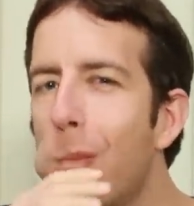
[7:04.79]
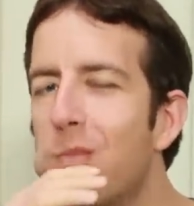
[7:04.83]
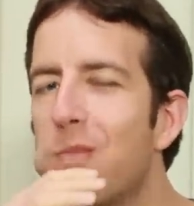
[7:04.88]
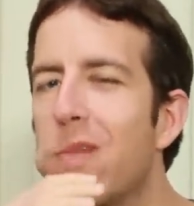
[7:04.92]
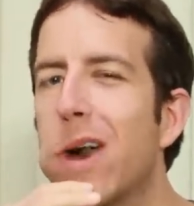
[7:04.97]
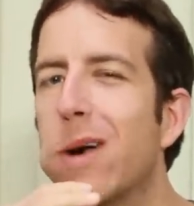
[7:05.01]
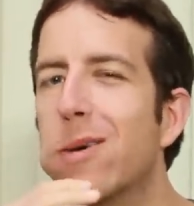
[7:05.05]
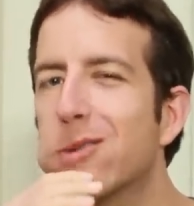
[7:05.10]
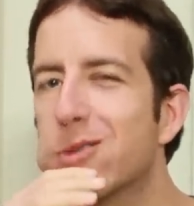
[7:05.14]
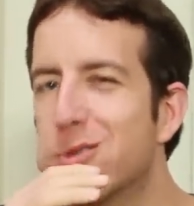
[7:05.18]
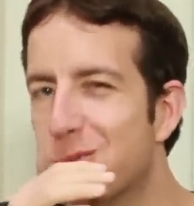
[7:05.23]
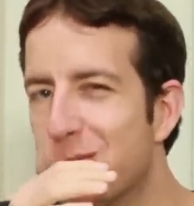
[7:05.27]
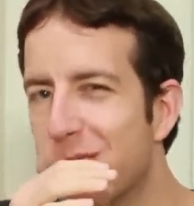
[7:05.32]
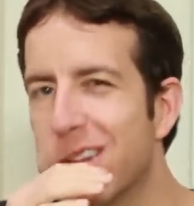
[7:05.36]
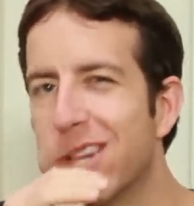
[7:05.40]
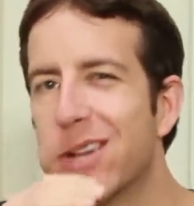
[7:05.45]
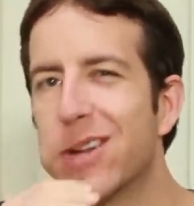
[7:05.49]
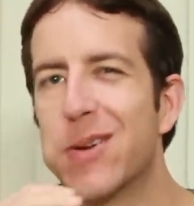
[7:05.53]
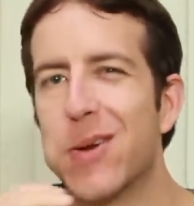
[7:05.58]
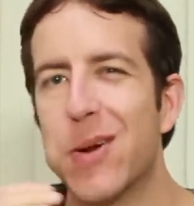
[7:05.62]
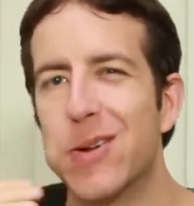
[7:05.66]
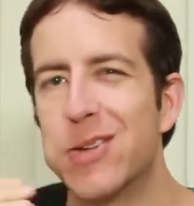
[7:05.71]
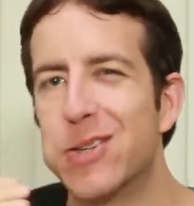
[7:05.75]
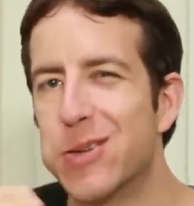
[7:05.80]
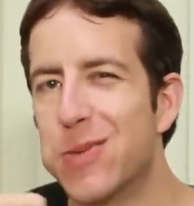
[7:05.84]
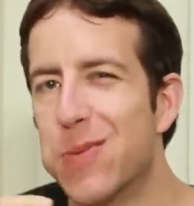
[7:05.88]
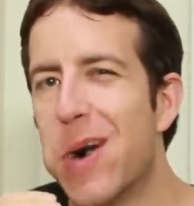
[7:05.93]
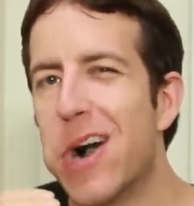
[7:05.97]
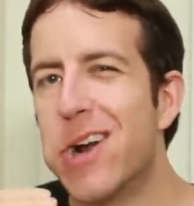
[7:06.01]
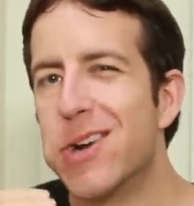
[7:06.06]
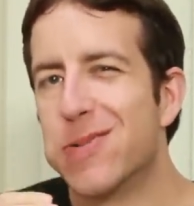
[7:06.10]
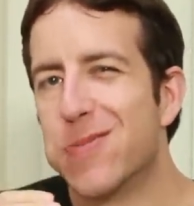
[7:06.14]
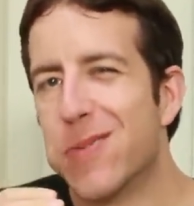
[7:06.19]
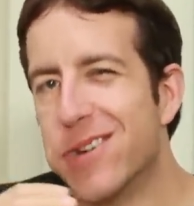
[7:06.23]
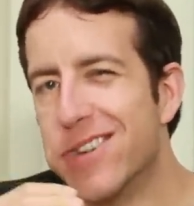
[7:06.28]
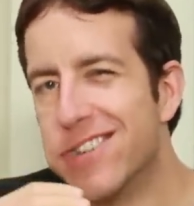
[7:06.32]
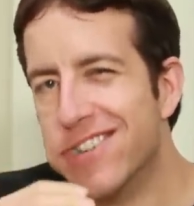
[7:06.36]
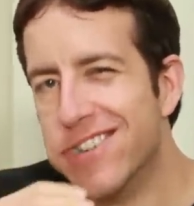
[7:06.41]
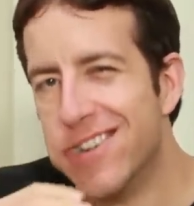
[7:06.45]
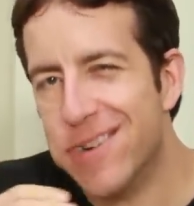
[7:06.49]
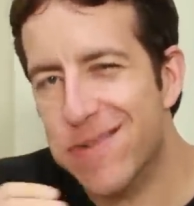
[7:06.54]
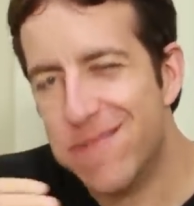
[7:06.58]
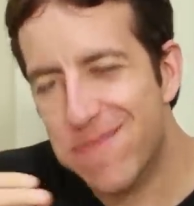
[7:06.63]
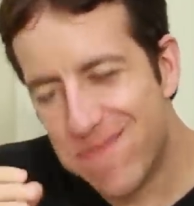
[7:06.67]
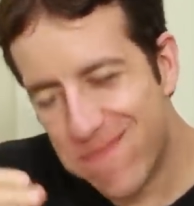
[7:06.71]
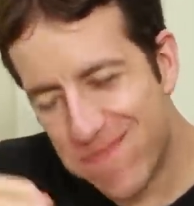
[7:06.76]
That was really gross to watch, wasn't
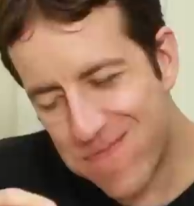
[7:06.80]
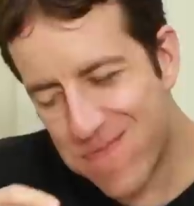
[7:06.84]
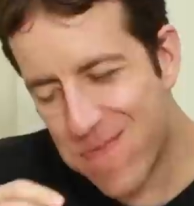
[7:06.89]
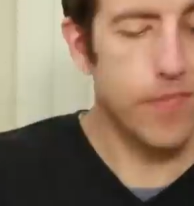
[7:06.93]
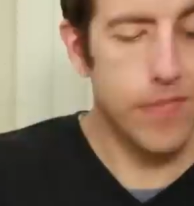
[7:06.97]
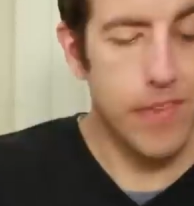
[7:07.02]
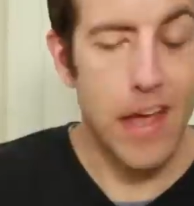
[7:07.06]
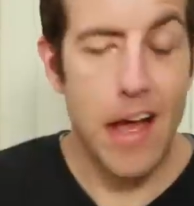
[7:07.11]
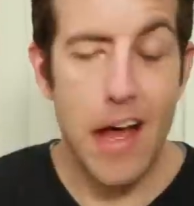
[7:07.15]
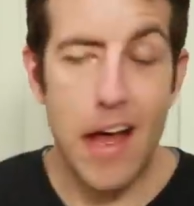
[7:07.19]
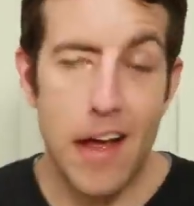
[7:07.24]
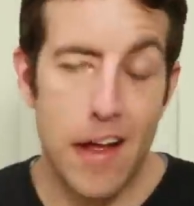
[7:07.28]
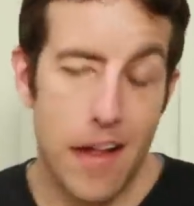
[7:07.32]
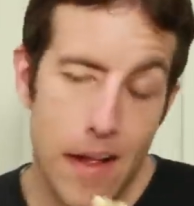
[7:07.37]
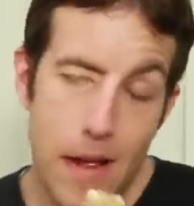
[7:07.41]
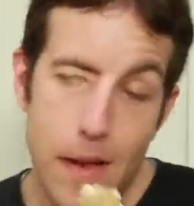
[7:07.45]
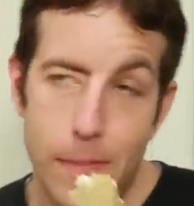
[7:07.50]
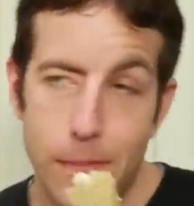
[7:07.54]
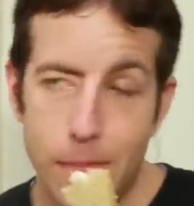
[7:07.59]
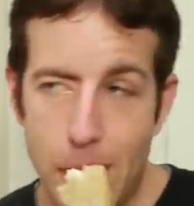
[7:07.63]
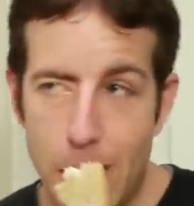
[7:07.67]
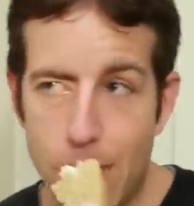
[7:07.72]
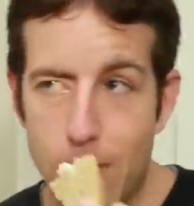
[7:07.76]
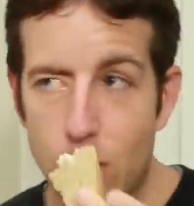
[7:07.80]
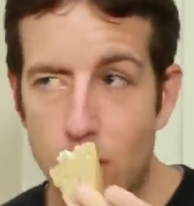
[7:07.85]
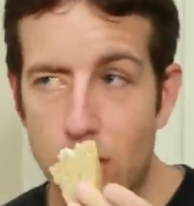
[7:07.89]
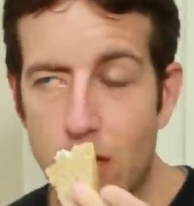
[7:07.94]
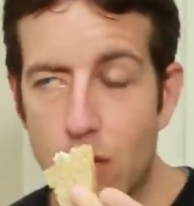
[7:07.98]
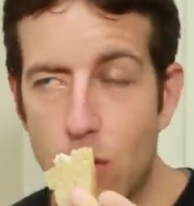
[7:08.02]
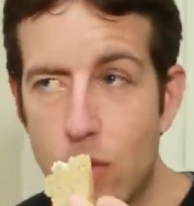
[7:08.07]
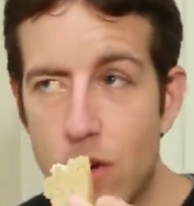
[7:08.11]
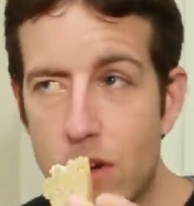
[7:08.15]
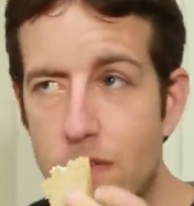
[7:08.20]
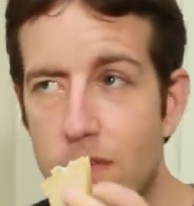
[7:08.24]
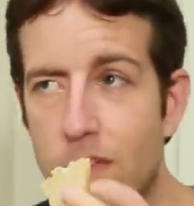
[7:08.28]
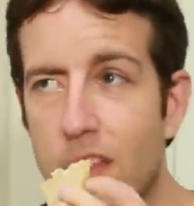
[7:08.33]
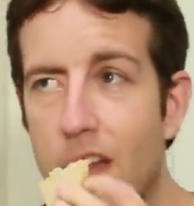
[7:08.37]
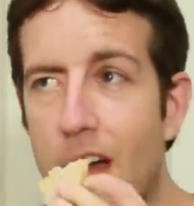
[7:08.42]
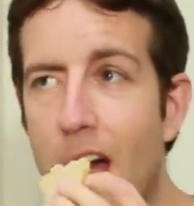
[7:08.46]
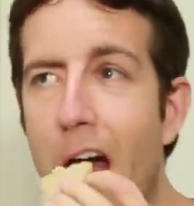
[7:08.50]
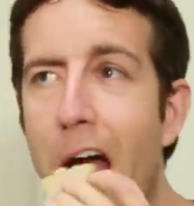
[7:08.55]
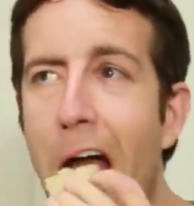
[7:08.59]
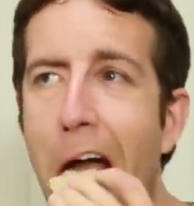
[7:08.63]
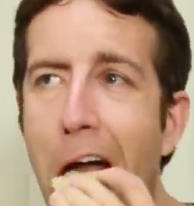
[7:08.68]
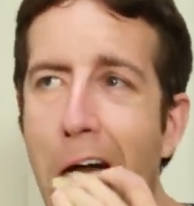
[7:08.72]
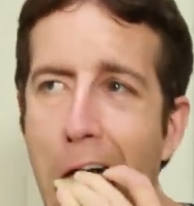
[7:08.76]
it? I'm, I'm a little weird for
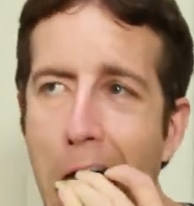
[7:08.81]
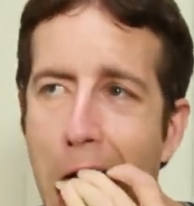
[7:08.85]
that.